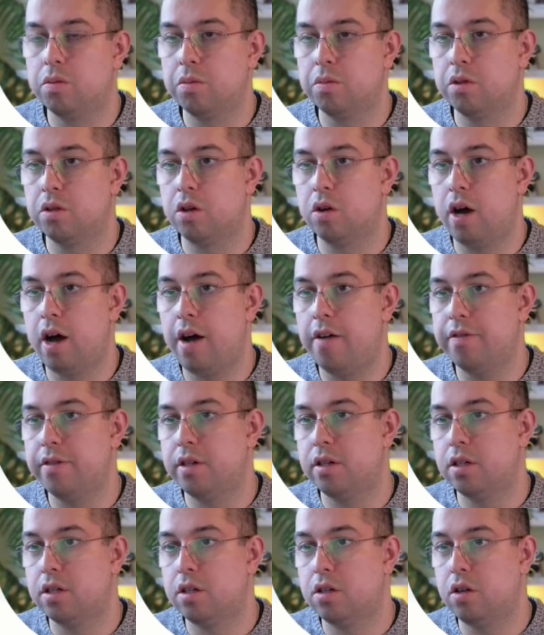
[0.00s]
So
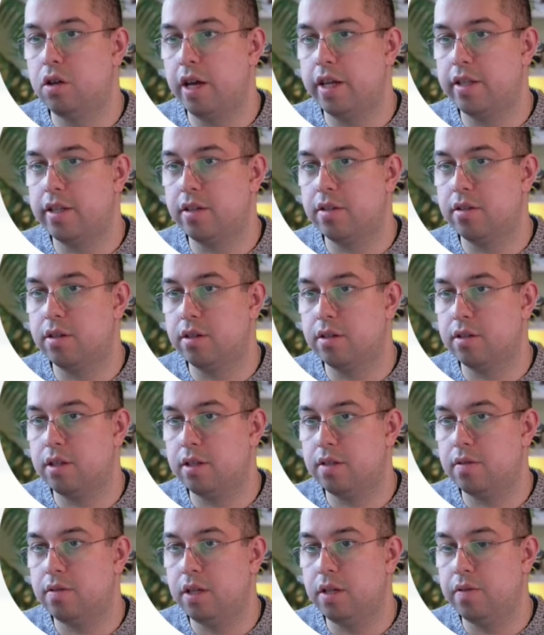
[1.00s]
after connecting
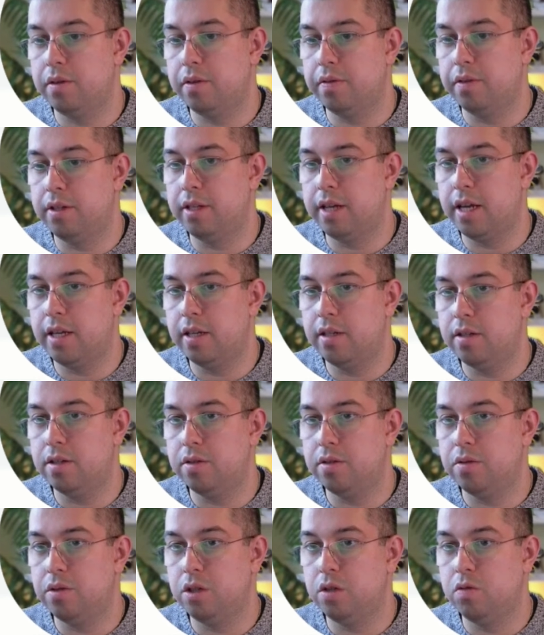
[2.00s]
successfully with the tenant,
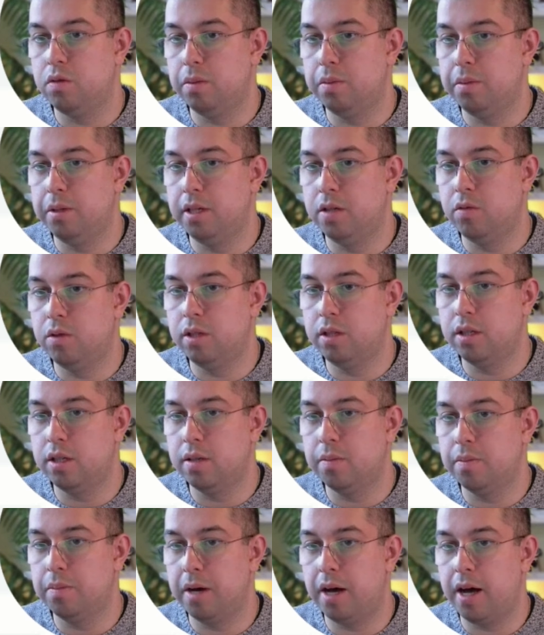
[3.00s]
you will be
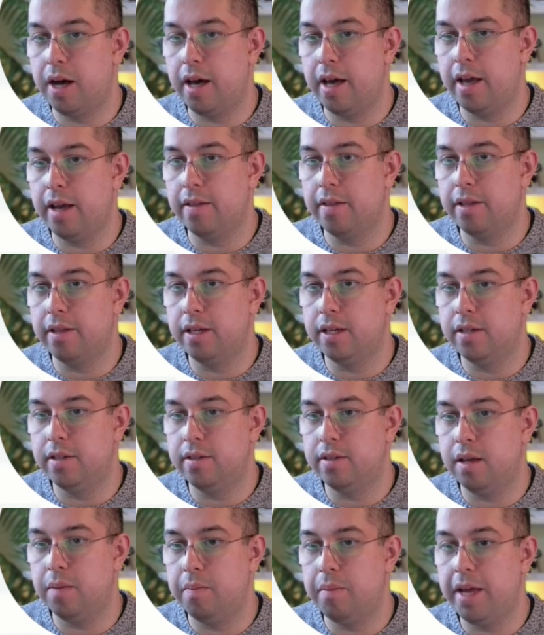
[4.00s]
greeted by this
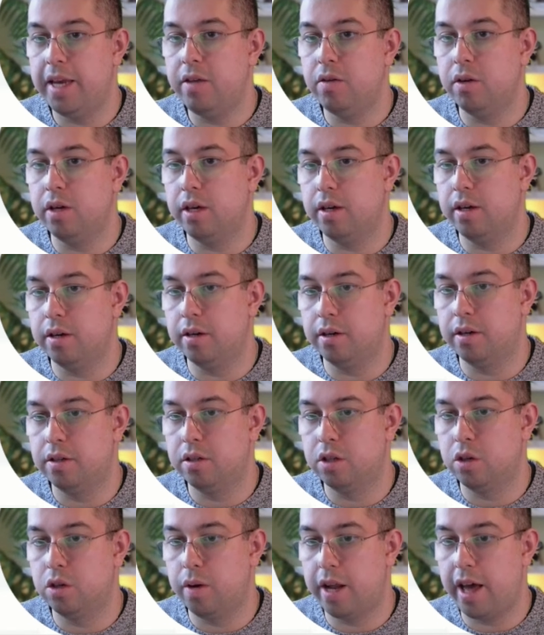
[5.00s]
menu here.
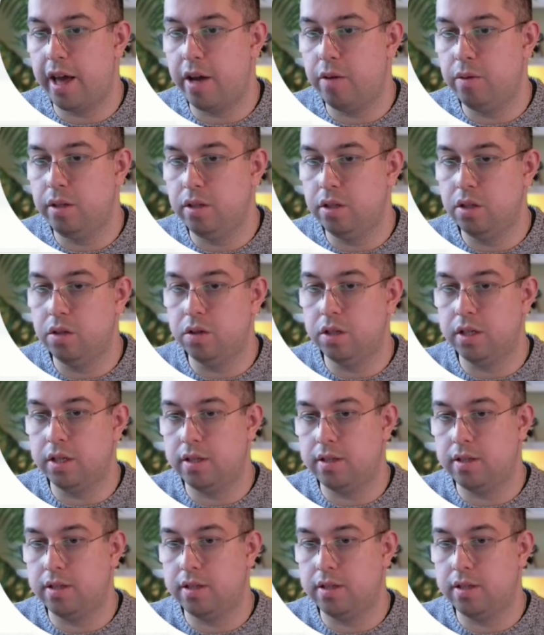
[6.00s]
So what I will do in this